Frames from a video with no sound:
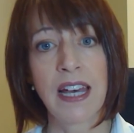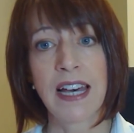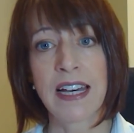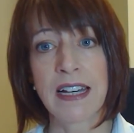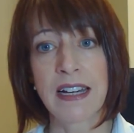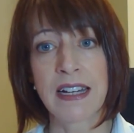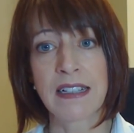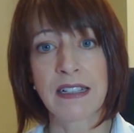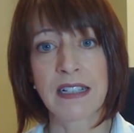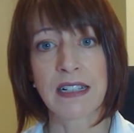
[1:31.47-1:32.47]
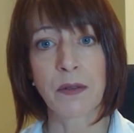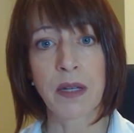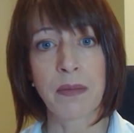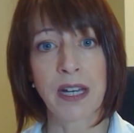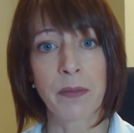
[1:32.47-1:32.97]
and we
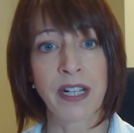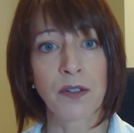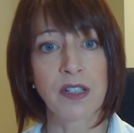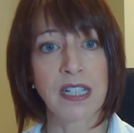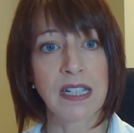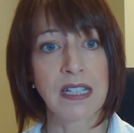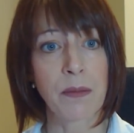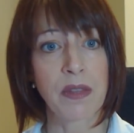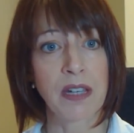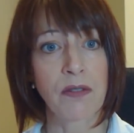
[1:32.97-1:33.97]
may or may not see something